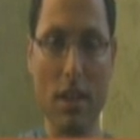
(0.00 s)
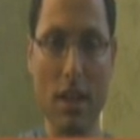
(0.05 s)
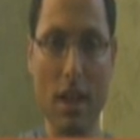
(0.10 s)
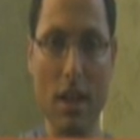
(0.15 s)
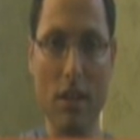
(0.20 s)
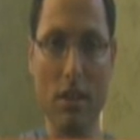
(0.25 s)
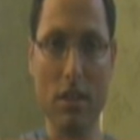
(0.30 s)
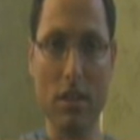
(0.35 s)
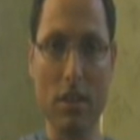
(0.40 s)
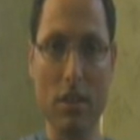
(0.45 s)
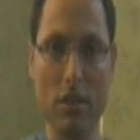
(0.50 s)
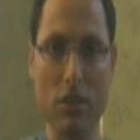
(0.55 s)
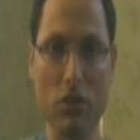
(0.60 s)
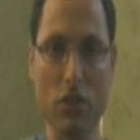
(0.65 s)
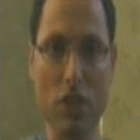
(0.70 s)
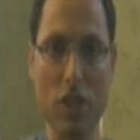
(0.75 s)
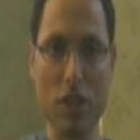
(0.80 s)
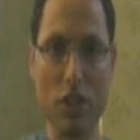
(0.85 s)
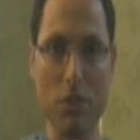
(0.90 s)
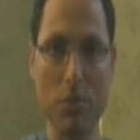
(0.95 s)
Now there's
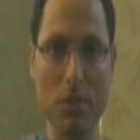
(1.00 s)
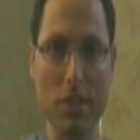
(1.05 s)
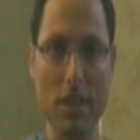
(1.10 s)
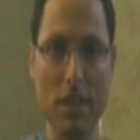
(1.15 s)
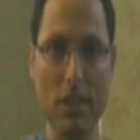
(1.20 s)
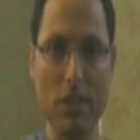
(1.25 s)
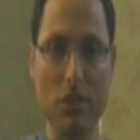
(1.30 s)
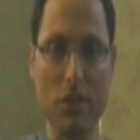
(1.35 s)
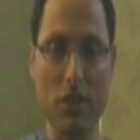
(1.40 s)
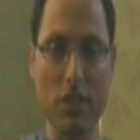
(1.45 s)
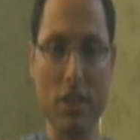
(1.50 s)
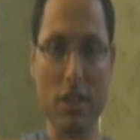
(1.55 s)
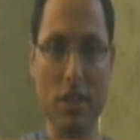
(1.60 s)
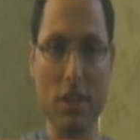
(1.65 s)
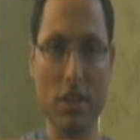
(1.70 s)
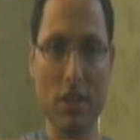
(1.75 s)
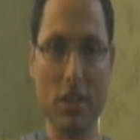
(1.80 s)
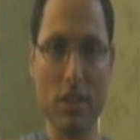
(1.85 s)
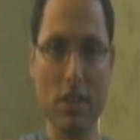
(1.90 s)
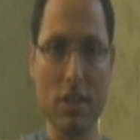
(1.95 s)
a range where there's
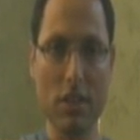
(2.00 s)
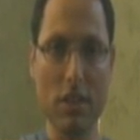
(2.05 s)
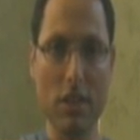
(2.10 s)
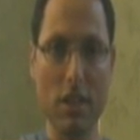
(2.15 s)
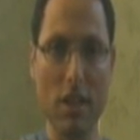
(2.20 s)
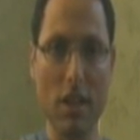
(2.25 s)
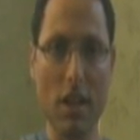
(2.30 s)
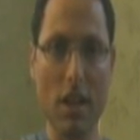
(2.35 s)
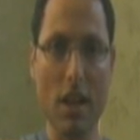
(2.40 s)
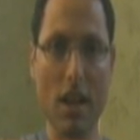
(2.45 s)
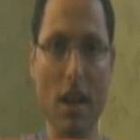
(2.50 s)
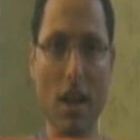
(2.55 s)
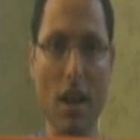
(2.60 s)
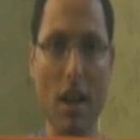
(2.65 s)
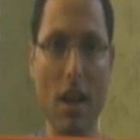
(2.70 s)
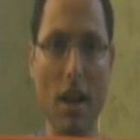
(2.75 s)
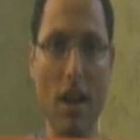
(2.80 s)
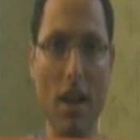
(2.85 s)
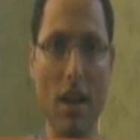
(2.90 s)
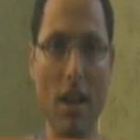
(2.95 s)
resistance,
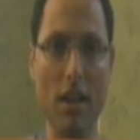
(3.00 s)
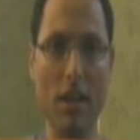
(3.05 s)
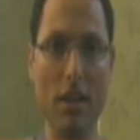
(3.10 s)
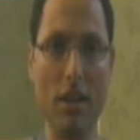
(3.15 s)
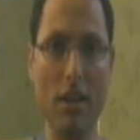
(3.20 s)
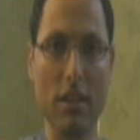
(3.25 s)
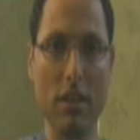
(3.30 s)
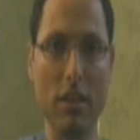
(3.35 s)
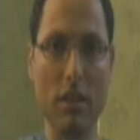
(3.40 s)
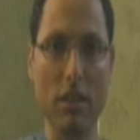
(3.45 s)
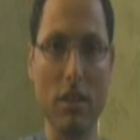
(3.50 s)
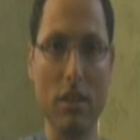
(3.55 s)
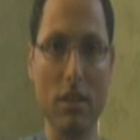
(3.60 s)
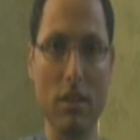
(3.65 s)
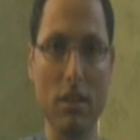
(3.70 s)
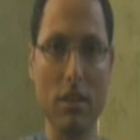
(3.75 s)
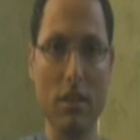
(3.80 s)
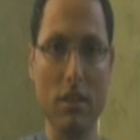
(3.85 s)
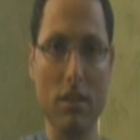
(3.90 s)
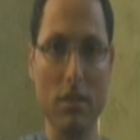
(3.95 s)
and
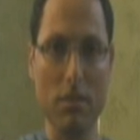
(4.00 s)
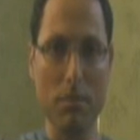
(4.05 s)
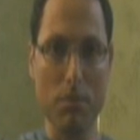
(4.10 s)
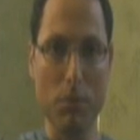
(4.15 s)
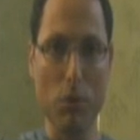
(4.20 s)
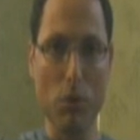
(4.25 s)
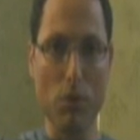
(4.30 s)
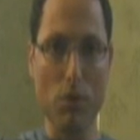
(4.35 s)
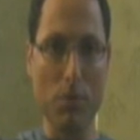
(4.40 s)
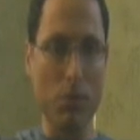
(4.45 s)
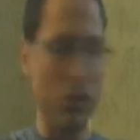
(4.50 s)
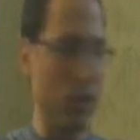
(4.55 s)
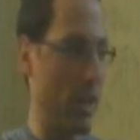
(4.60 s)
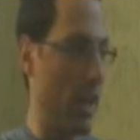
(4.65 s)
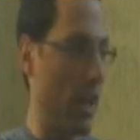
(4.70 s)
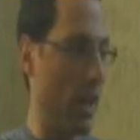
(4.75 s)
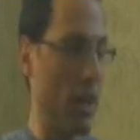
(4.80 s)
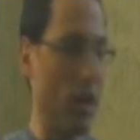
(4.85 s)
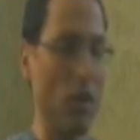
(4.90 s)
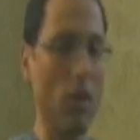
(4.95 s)
boom, you
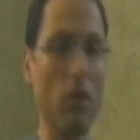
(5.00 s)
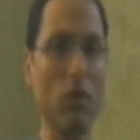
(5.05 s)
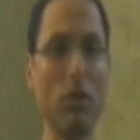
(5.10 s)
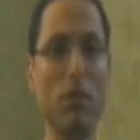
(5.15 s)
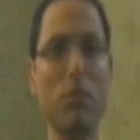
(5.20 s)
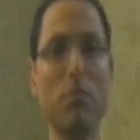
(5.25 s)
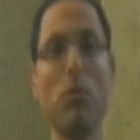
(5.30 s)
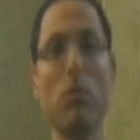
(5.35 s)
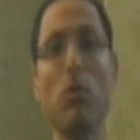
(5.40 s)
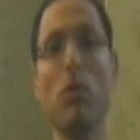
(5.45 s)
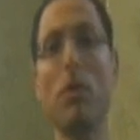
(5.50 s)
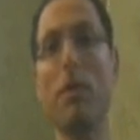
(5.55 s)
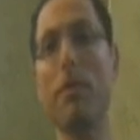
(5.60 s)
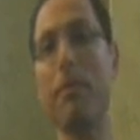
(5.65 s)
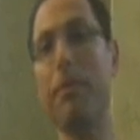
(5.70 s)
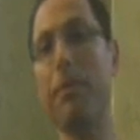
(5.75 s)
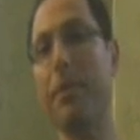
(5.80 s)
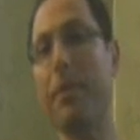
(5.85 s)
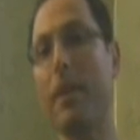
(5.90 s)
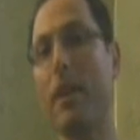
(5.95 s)
can't go anymore.
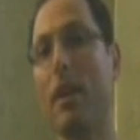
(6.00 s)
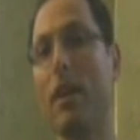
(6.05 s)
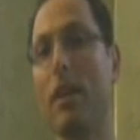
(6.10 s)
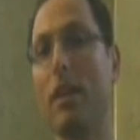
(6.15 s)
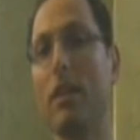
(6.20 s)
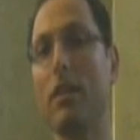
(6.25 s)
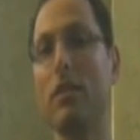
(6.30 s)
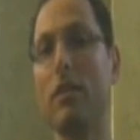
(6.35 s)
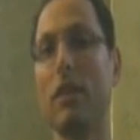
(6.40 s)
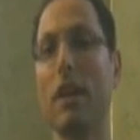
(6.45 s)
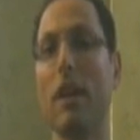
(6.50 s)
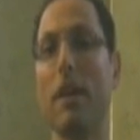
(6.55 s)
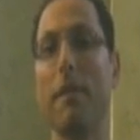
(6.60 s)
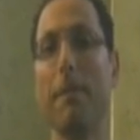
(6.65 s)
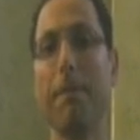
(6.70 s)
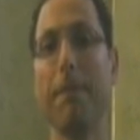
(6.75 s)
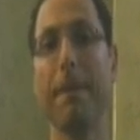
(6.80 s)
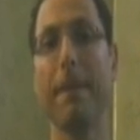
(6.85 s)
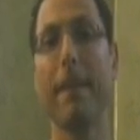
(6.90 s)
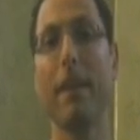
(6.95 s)

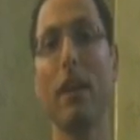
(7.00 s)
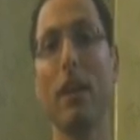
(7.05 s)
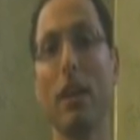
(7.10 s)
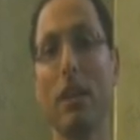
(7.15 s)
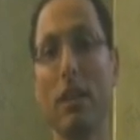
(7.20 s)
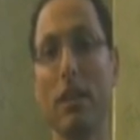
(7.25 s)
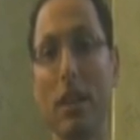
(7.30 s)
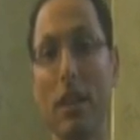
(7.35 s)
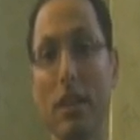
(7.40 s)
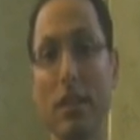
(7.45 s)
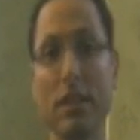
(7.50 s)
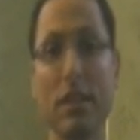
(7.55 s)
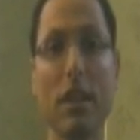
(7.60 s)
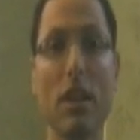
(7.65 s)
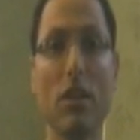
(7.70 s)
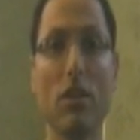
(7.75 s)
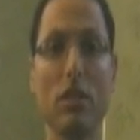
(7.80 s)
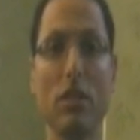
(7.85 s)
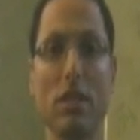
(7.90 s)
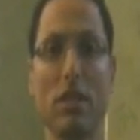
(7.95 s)
Okay? Test
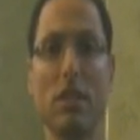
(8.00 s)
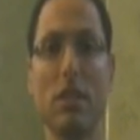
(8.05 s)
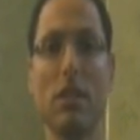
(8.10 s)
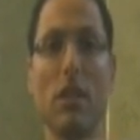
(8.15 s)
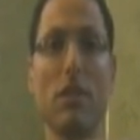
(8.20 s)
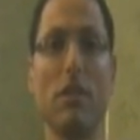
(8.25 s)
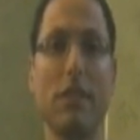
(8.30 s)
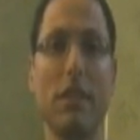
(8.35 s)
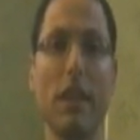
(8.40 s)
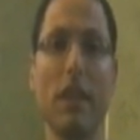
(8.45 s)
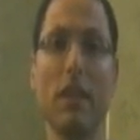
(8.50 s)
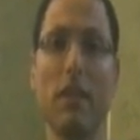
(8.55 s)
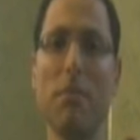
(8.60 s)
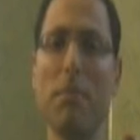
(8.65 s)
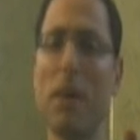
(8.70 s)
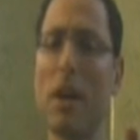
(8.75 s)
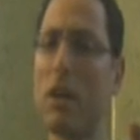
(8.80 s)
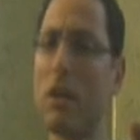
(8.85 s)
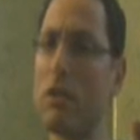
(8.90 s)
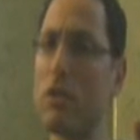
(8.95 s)
that on yourself. Take
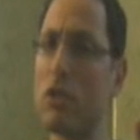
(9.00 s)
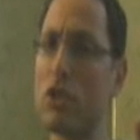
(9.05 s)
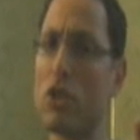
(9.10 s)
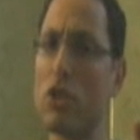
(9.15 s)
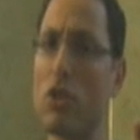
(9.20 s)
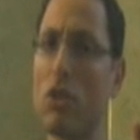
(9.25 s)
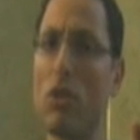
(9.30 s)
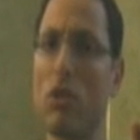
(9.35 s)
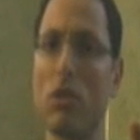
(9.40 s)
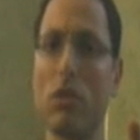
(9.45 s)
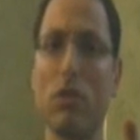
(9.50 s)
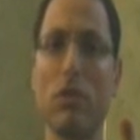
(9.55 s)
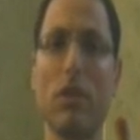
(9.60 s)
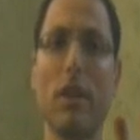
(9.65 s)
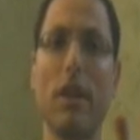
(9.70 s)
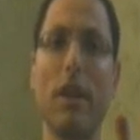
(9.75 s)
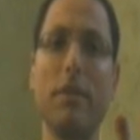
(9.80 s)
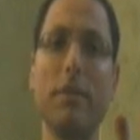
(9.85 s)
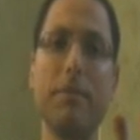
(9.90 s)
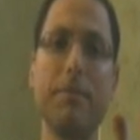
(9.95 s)
the back of your shoulder,
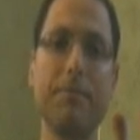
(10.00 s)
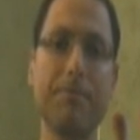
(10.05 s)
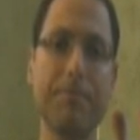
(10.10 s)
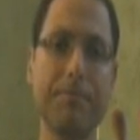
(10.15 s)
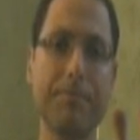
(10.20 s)
okay?